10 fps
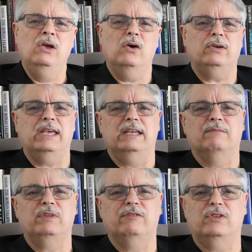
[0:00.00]
Okay,
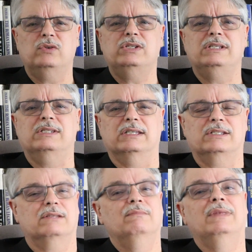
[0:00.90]
if those
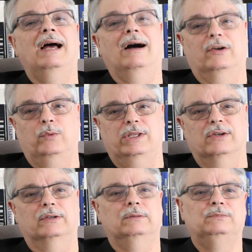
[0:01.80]
exist, how do we
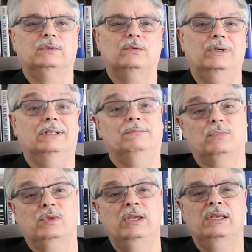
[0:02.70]
know?
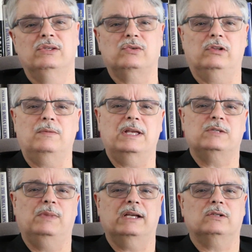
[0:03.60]
Well, solar mass
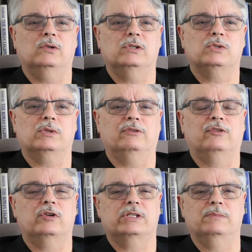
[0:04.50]
black holes were the
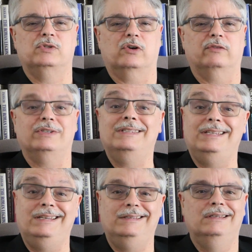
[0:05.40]
first observed.
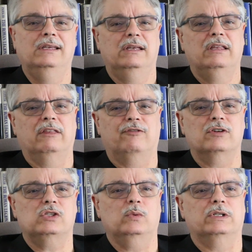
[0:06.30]
Indeed, the
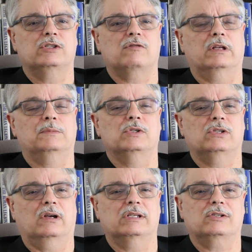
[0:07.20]
first one astronomers saw